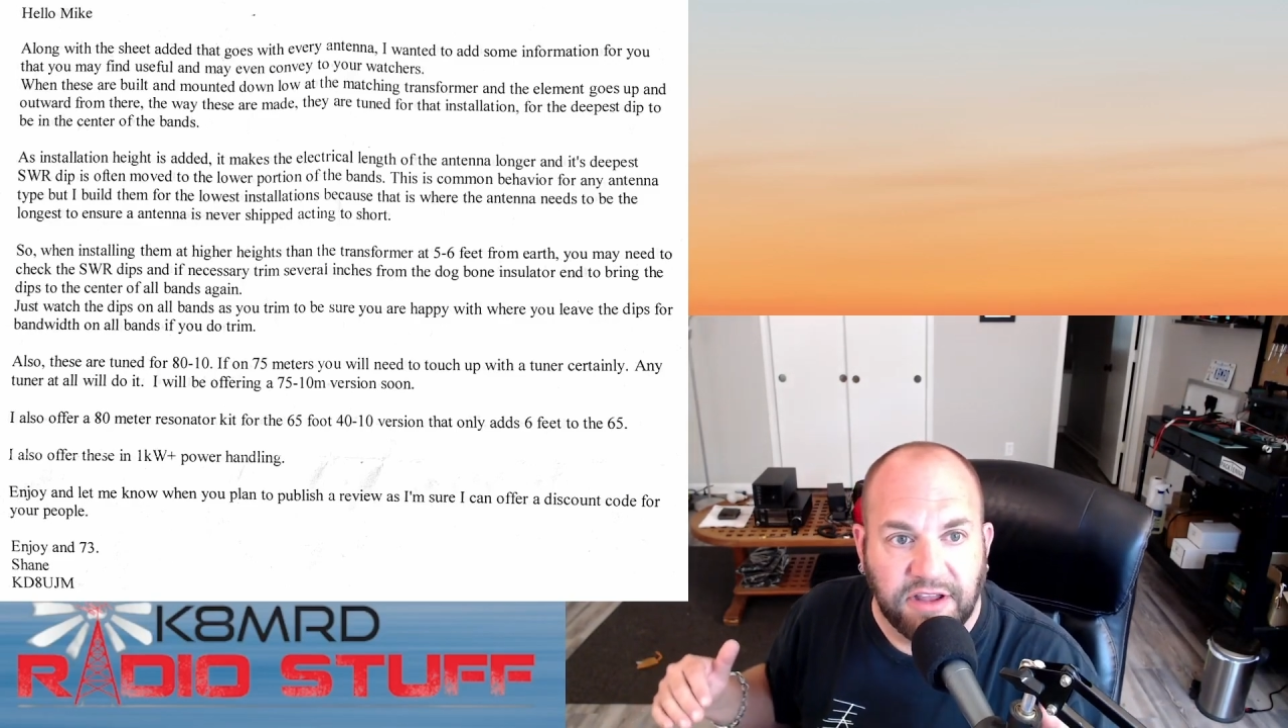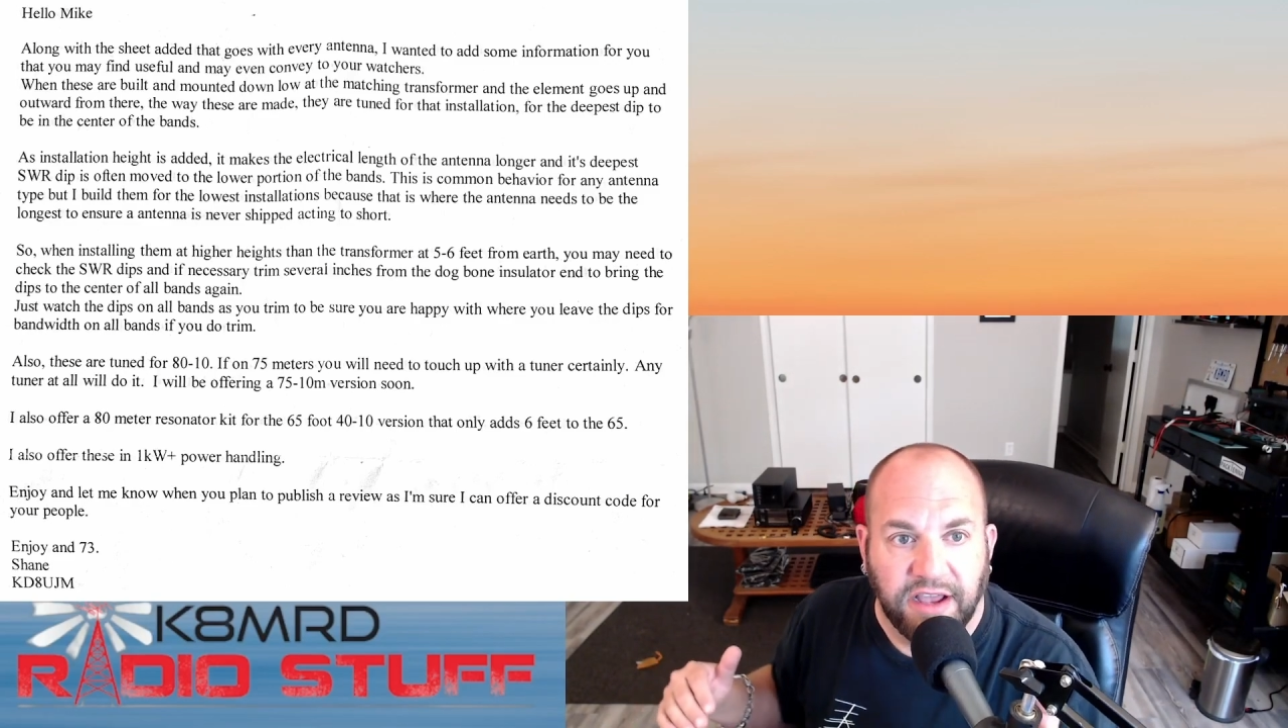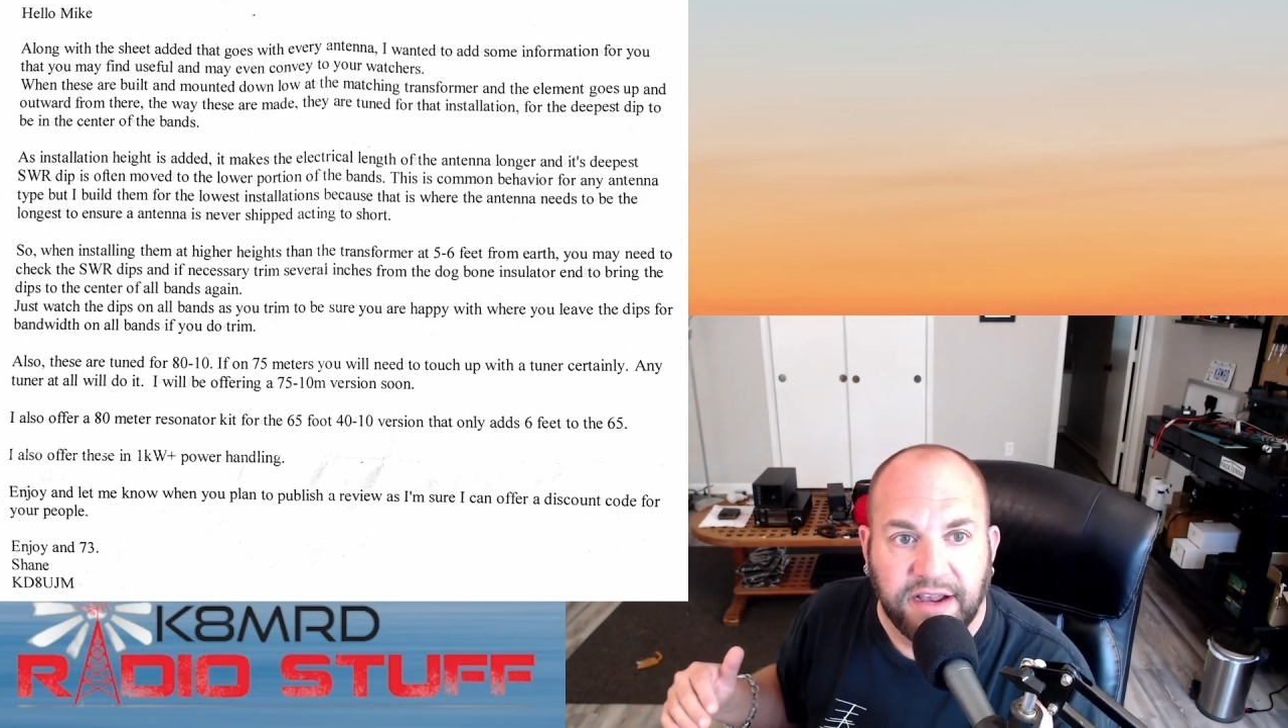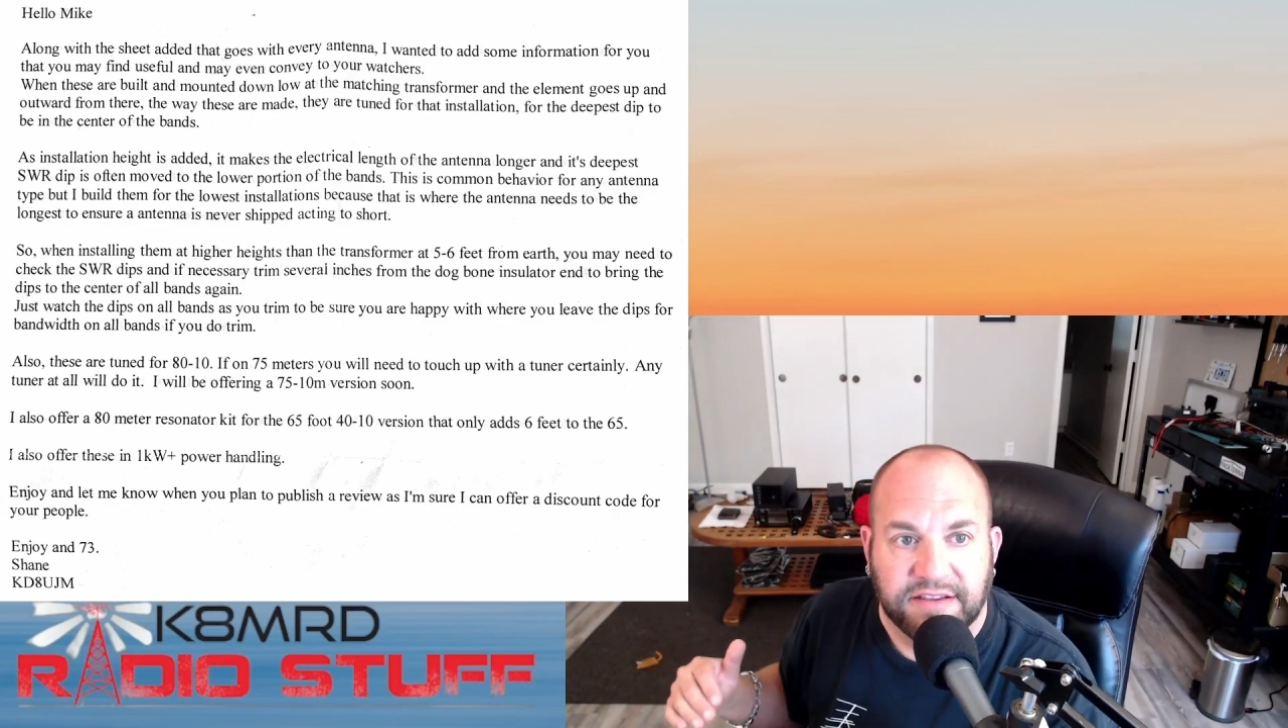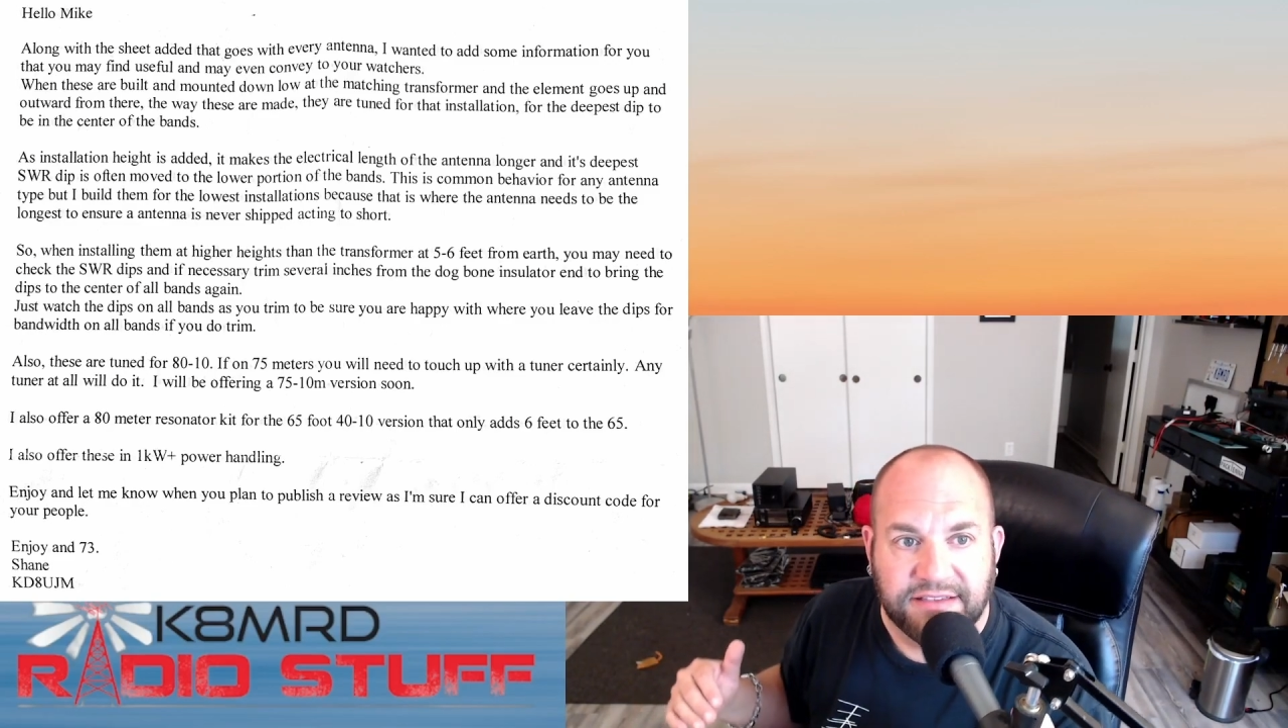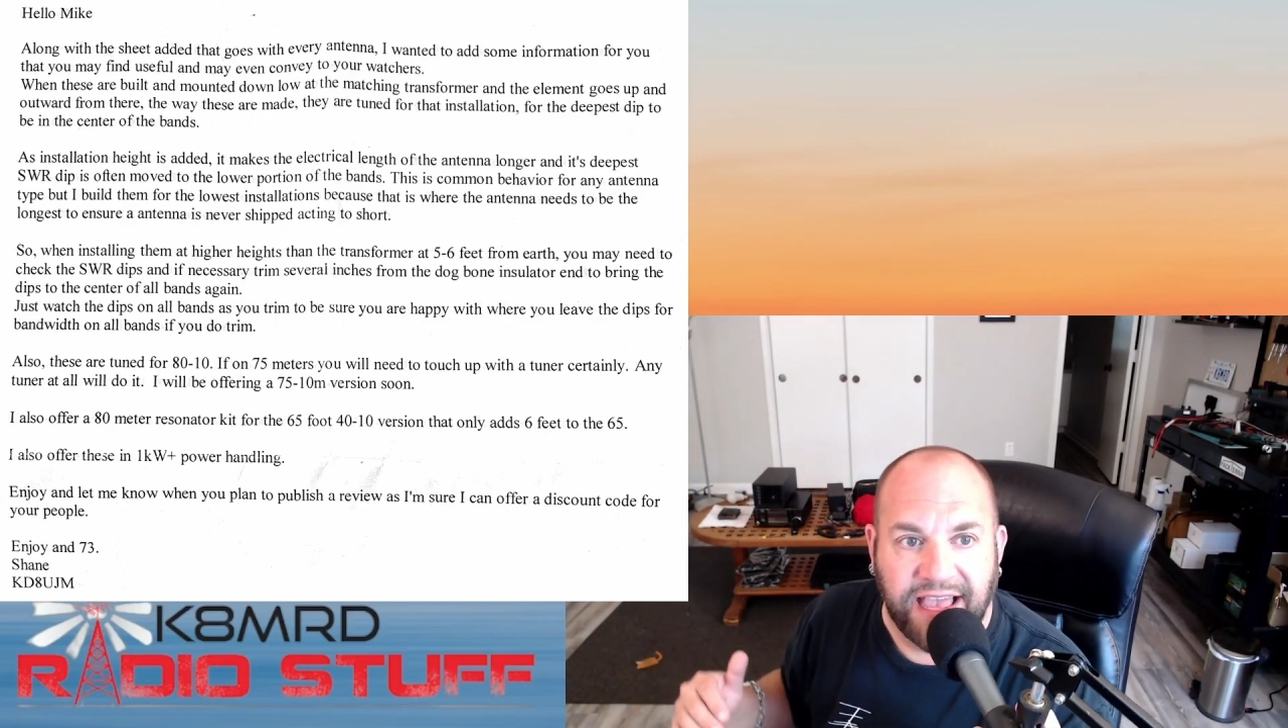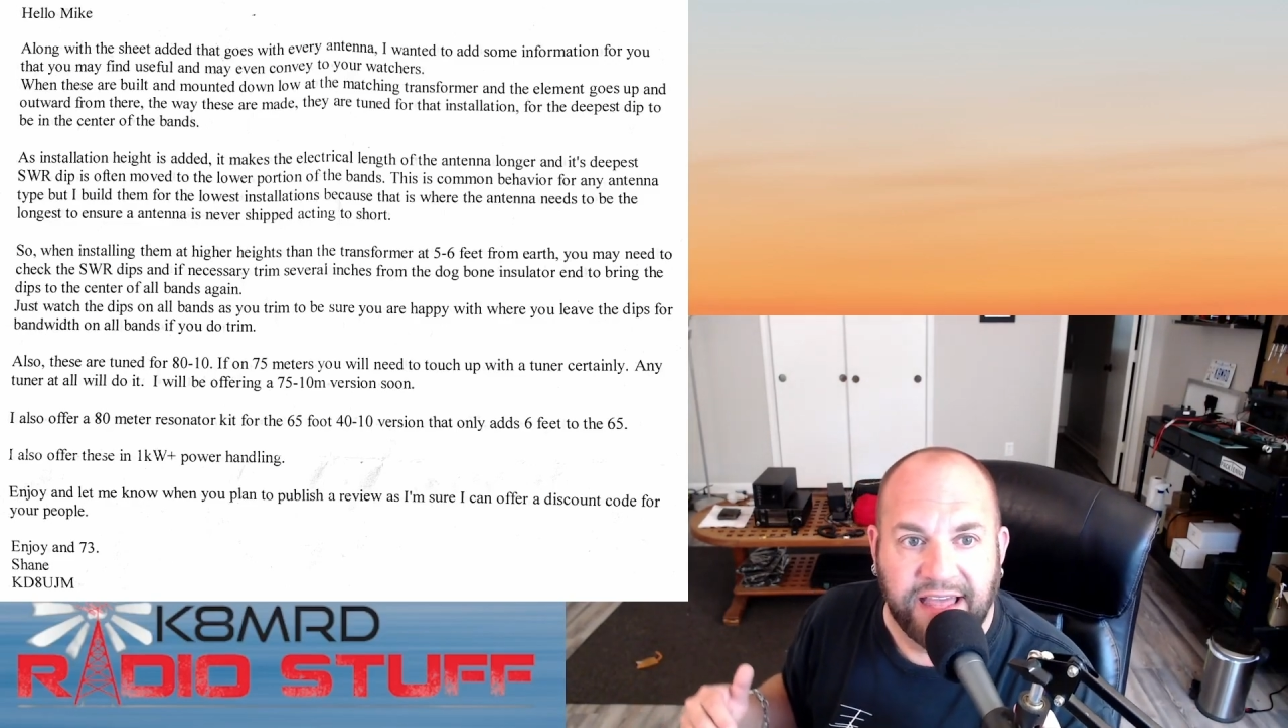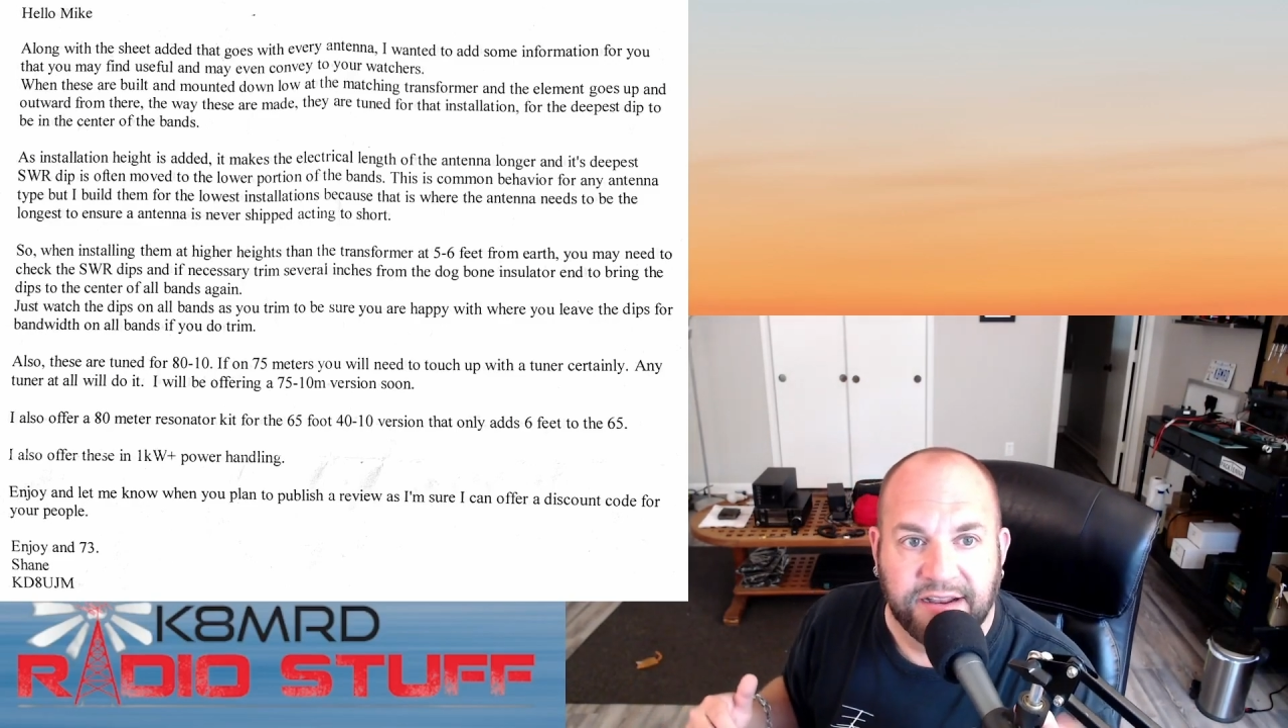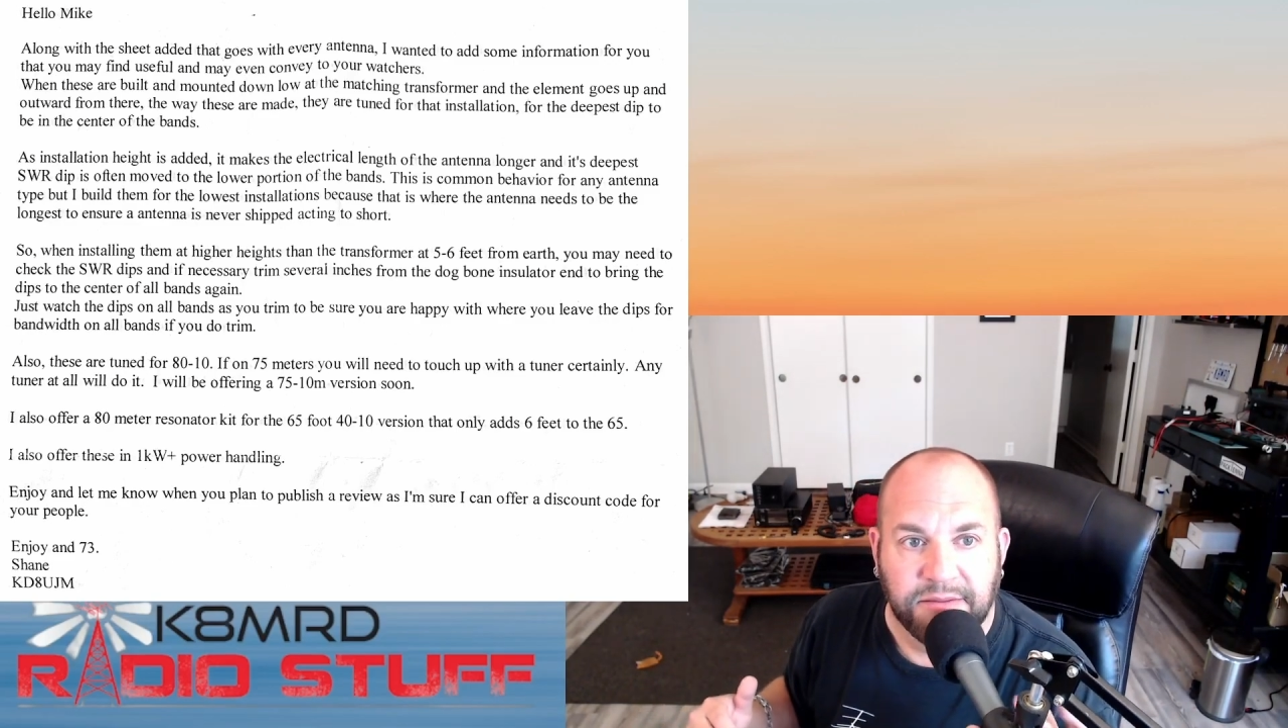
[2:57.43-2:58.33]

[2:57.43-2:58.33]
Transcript: height is added,